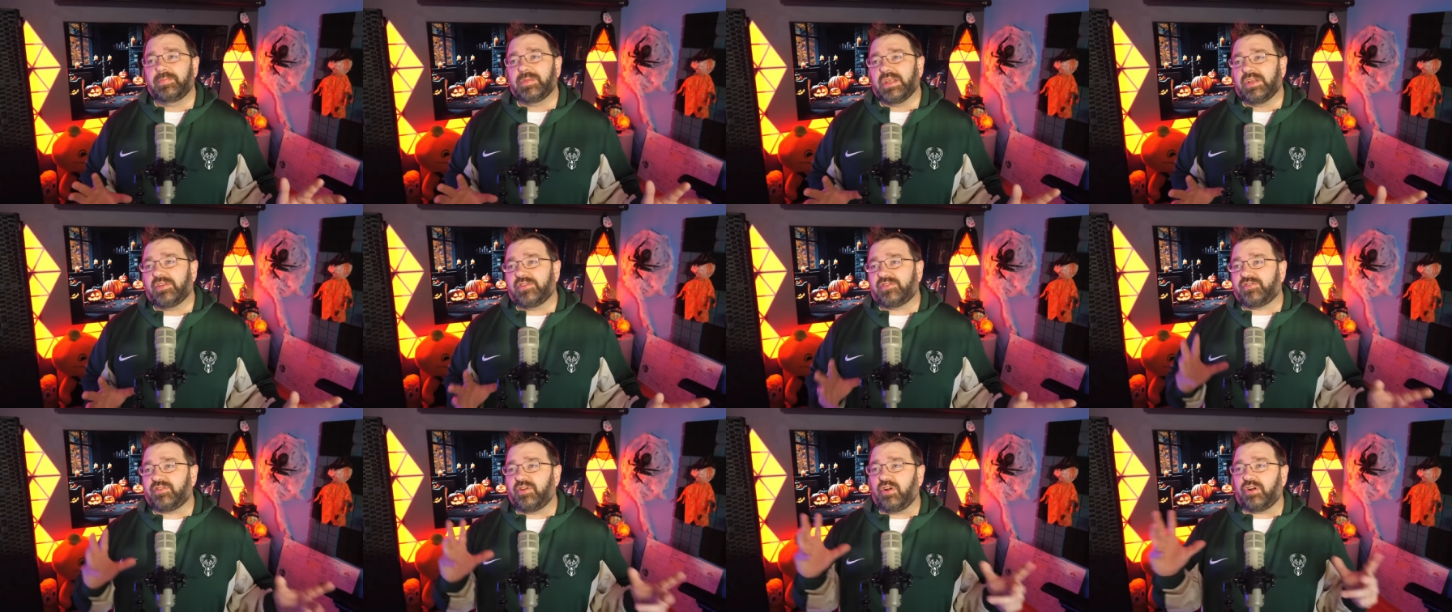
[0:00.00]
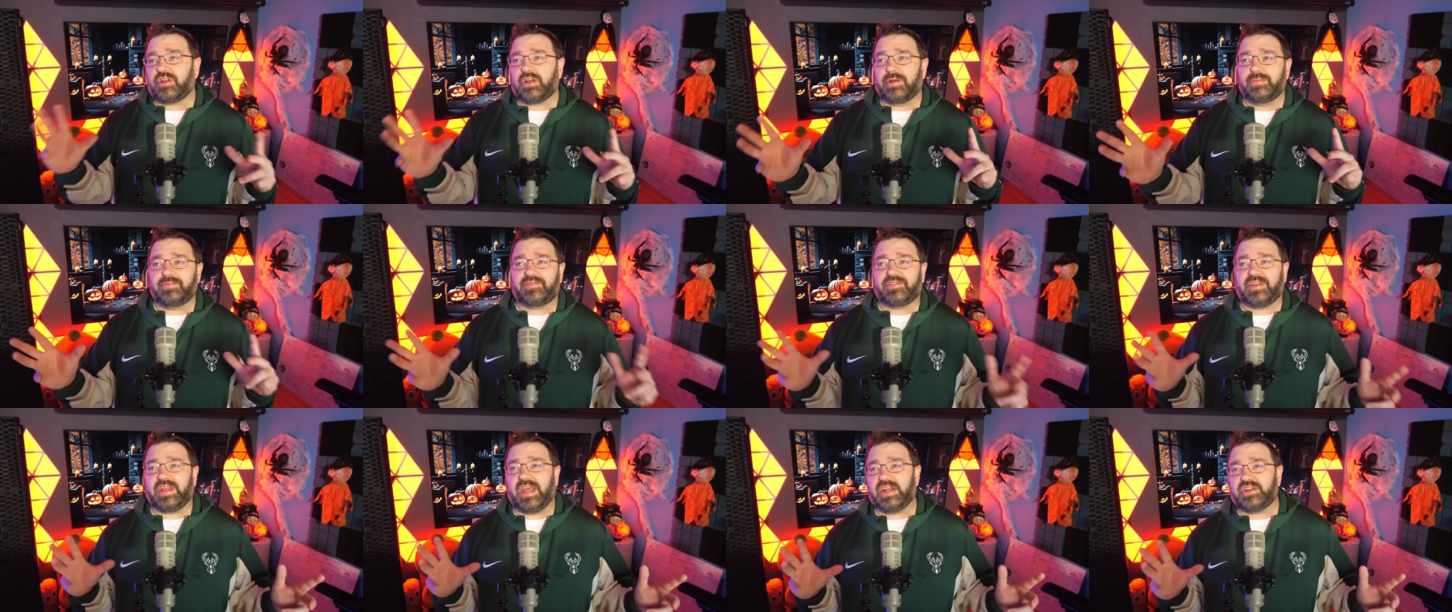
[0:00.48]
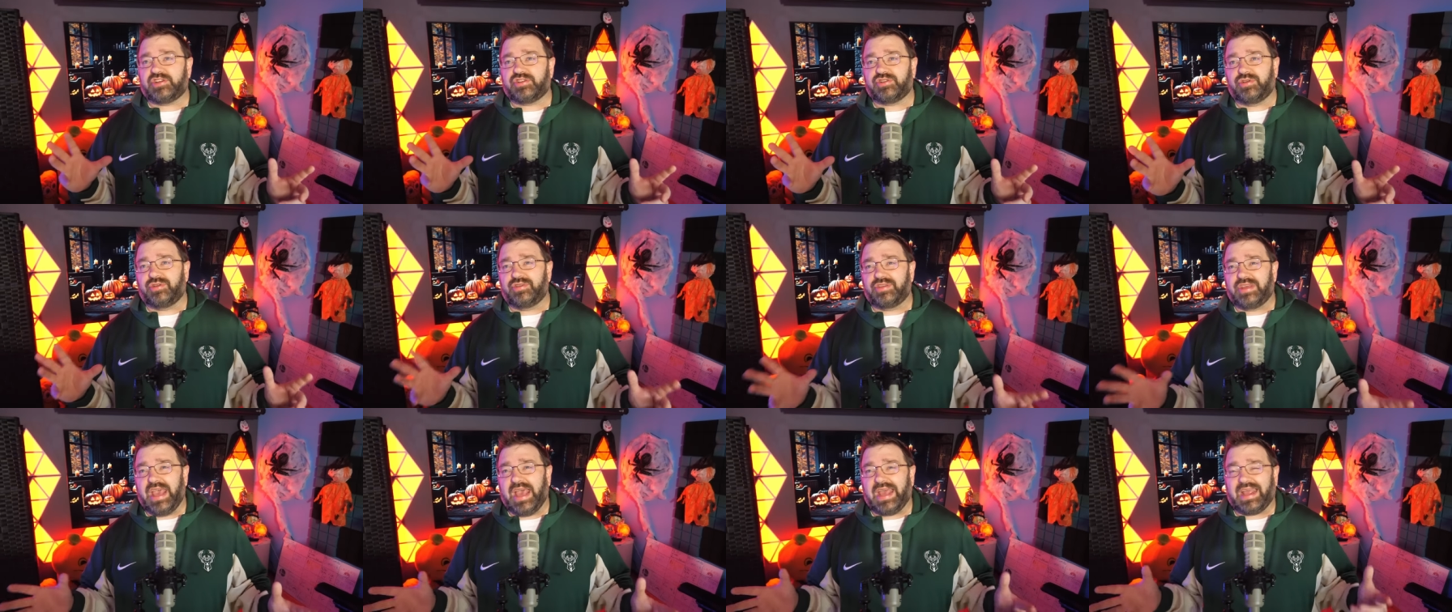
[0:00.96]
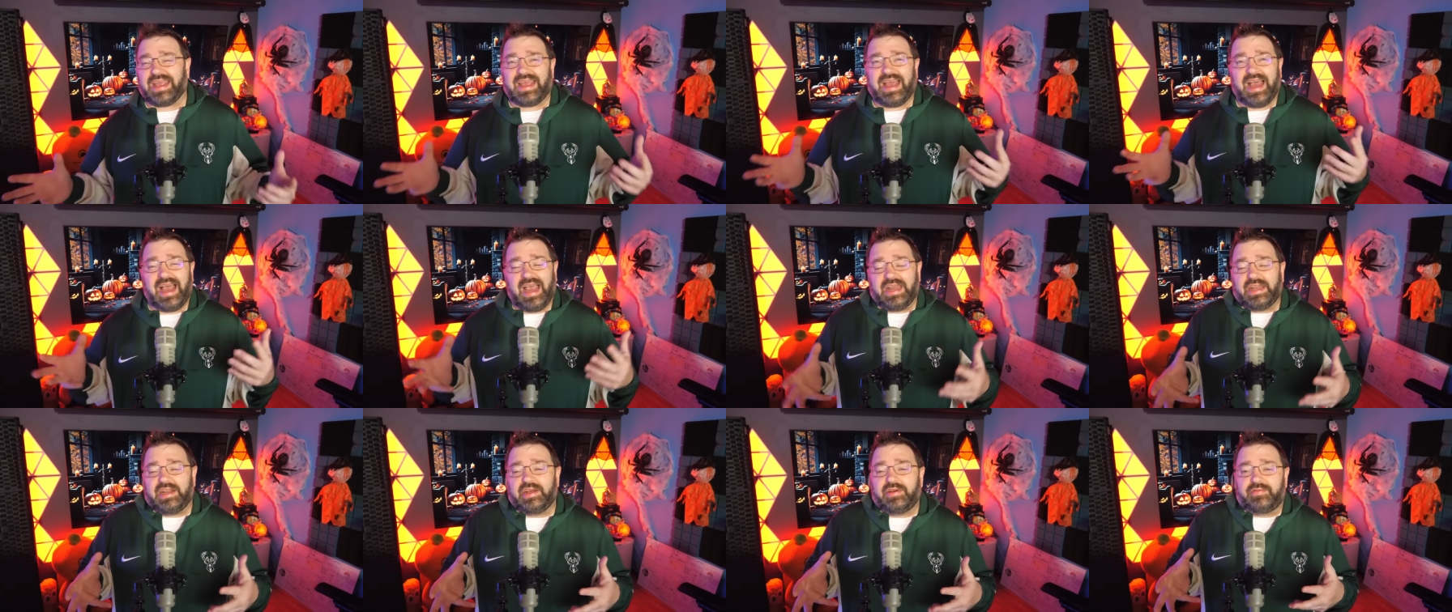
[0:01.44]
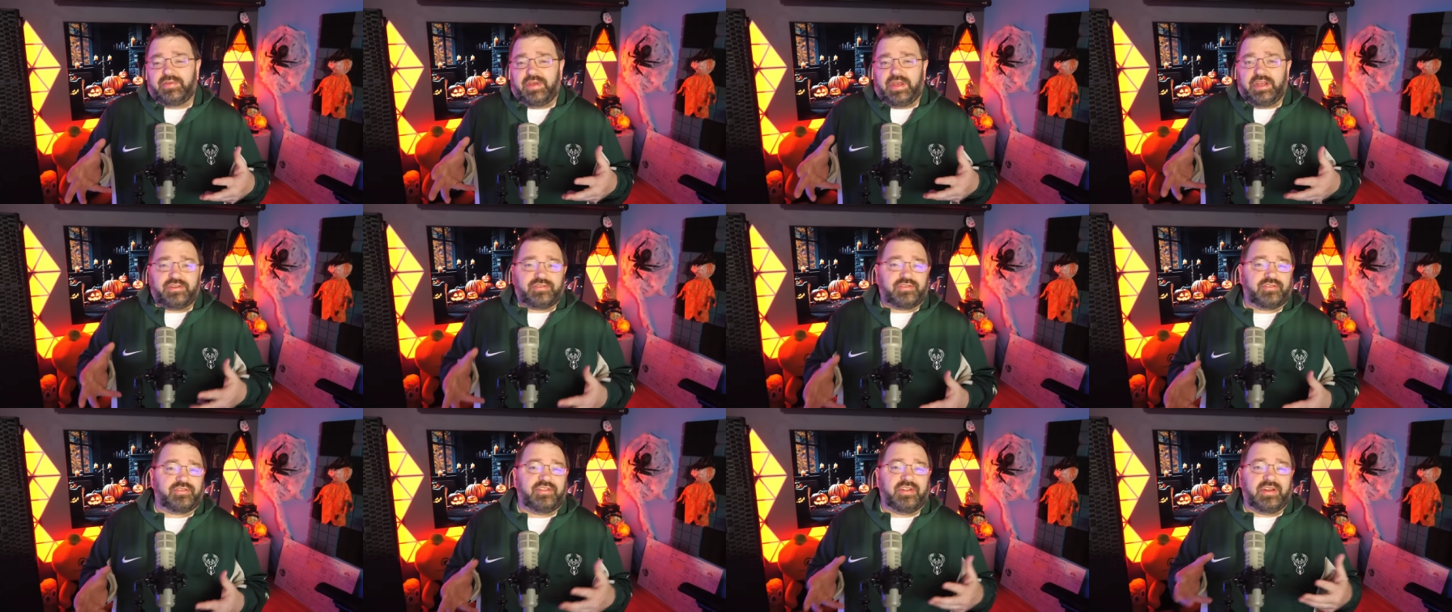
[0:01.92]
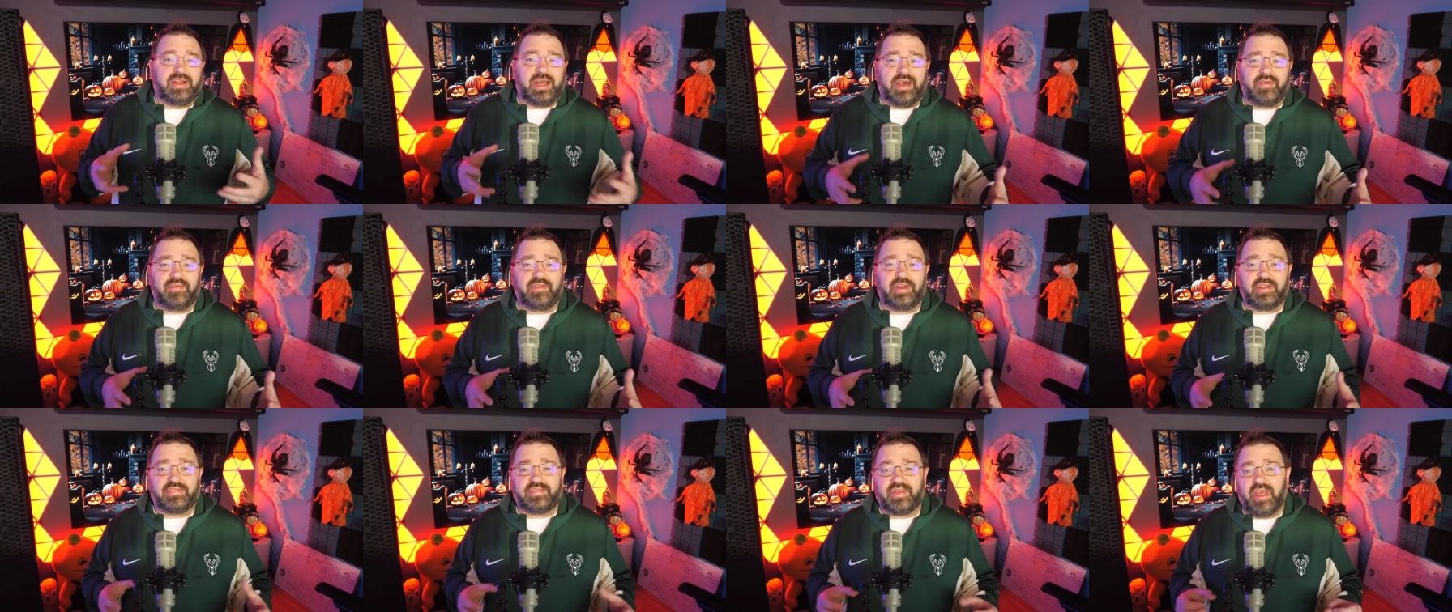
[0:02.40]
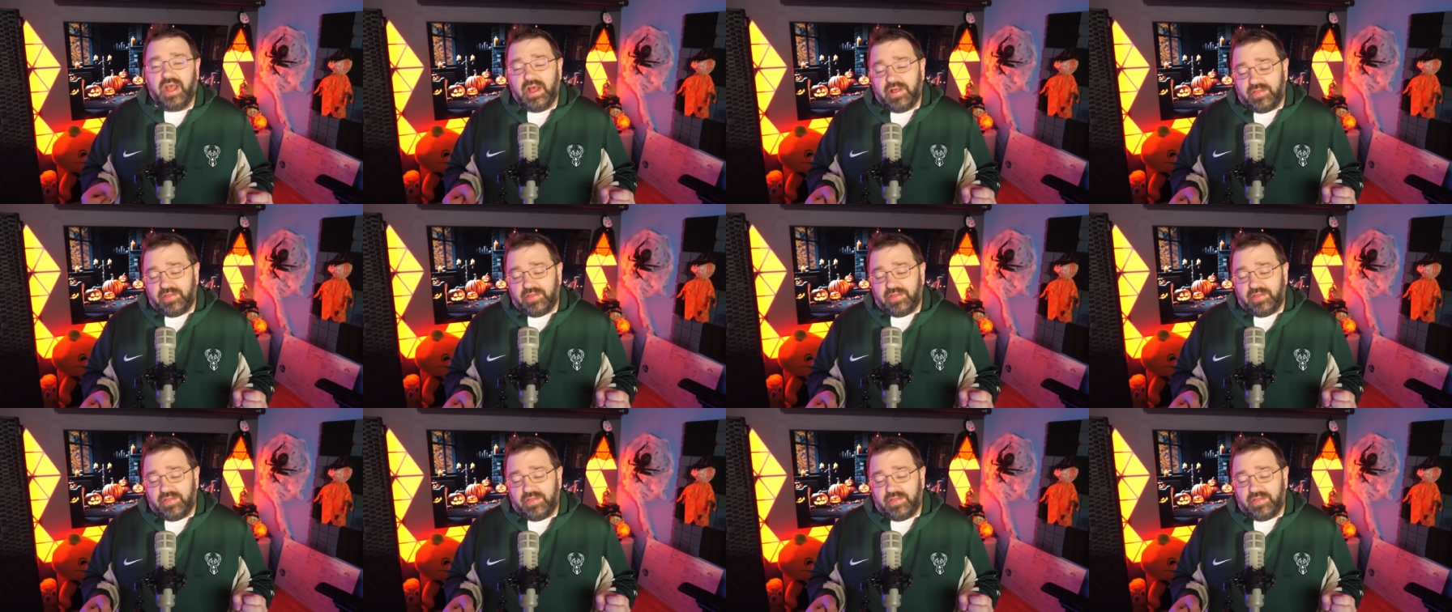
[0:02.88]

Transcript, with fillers: circumstantial yet kind of interesting evidence